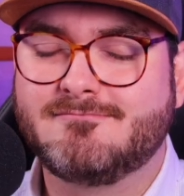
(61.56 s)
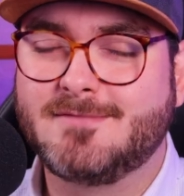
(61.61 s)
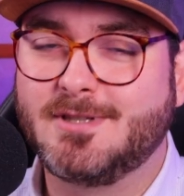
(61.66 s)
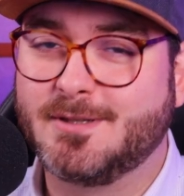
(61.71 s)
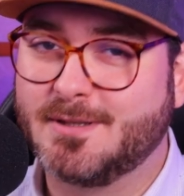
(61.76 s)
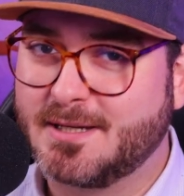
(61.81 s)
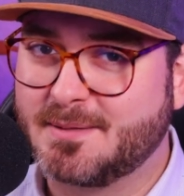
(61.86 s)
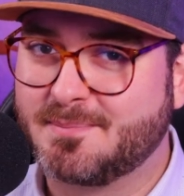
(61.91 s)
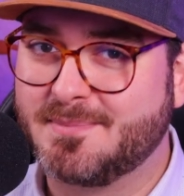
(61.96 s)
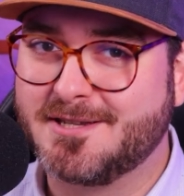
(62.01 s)

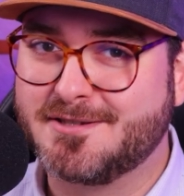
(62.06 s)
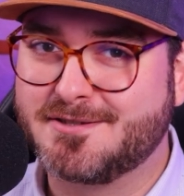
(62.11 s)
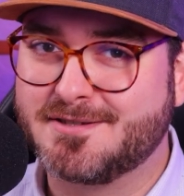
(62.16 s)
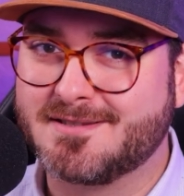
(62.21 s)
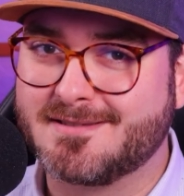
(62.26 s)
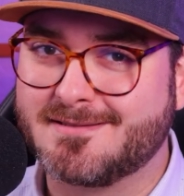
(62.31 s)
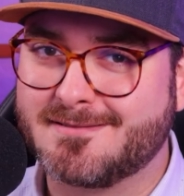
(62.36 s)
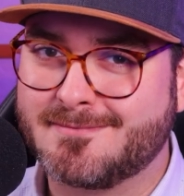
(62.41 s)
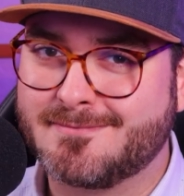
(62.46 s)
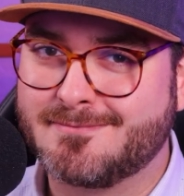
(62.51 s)
You like
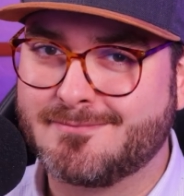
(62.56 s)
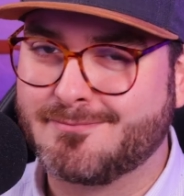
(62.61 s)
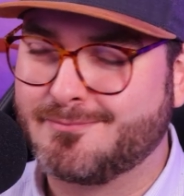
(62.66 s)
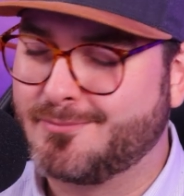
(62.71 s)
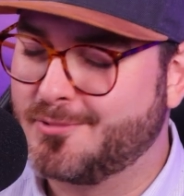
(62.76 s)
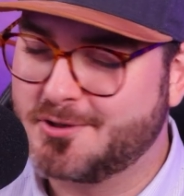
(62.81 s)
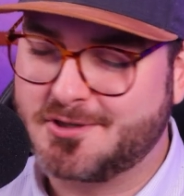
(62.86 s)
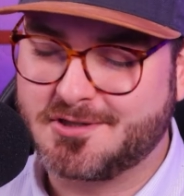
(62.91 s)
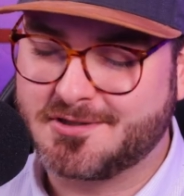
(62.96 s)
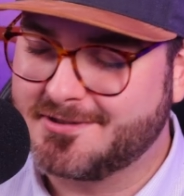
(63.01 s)
beaches?
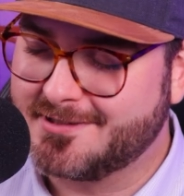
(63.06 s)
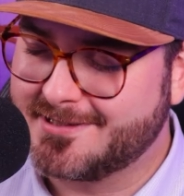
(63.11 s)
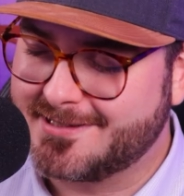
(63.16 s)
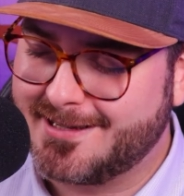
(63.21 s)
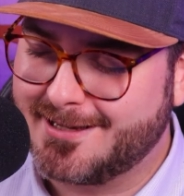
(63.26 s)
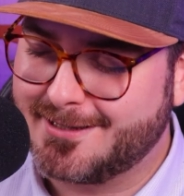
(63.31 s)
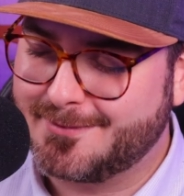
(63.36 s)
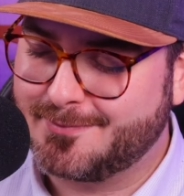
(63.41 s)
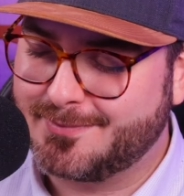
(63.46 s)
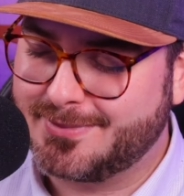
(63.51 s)
Portugal has
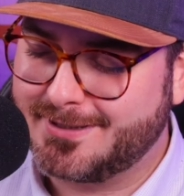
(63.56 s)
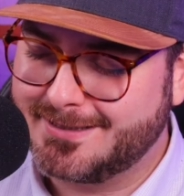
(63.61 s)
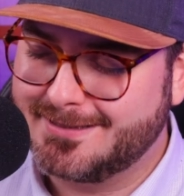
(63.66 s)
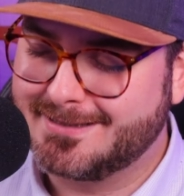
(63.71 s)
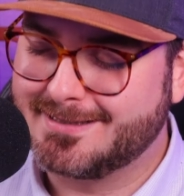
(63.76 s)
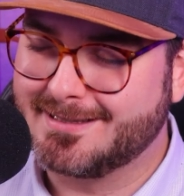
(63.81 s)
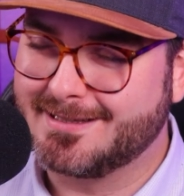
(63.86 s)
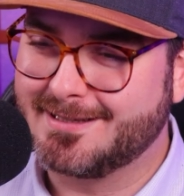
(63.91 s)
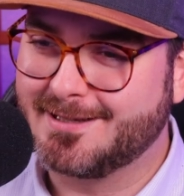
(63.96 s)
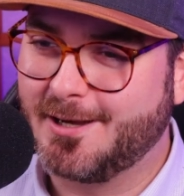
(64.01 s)
got
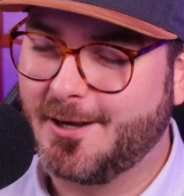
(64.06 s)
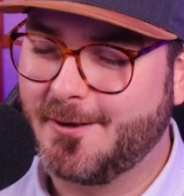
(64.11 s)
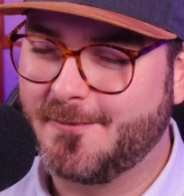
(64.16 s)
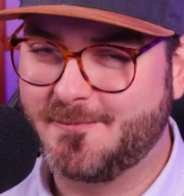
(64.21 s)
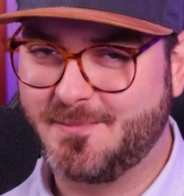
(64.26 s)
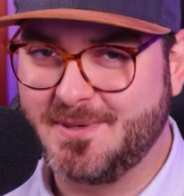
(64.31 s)
plenty of